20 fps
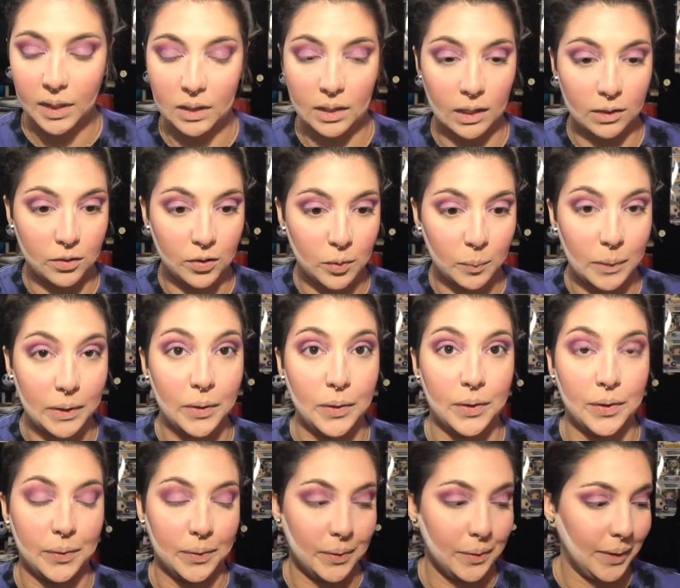That should be good.
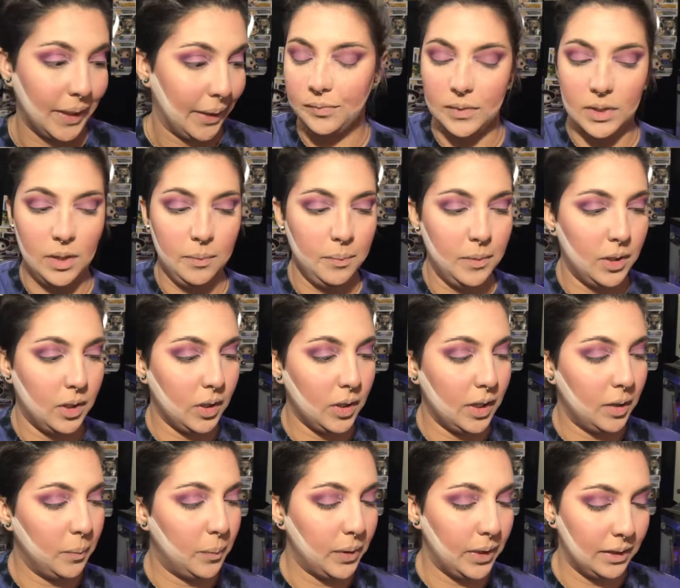Okay, I'm gonna go
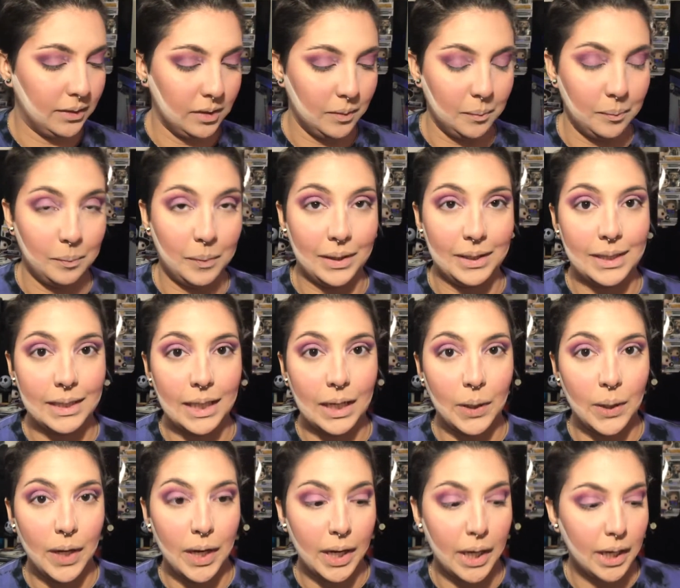ahead and put on some
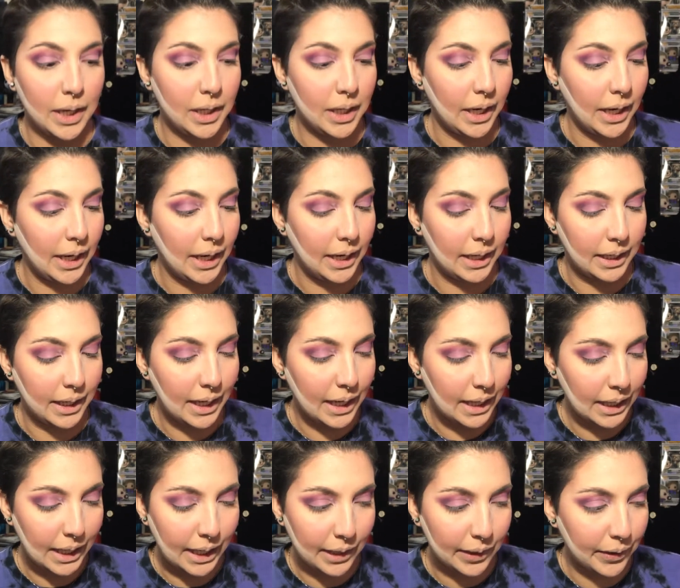mascara and
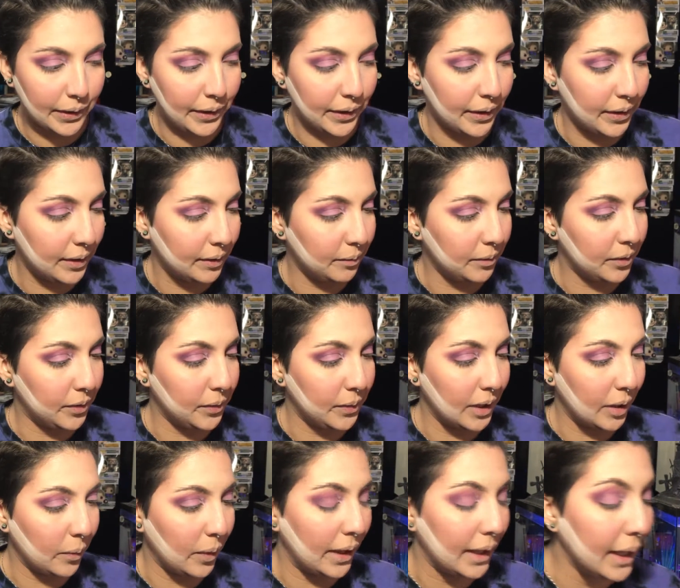eyeliner. I'm gonna do
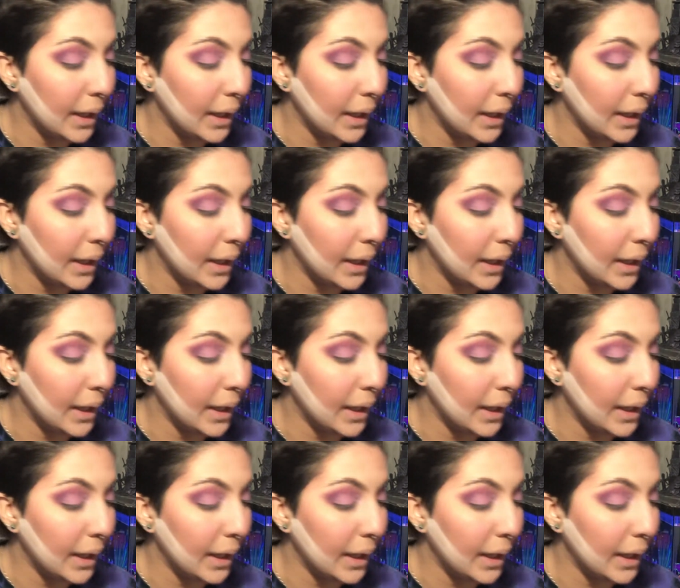that right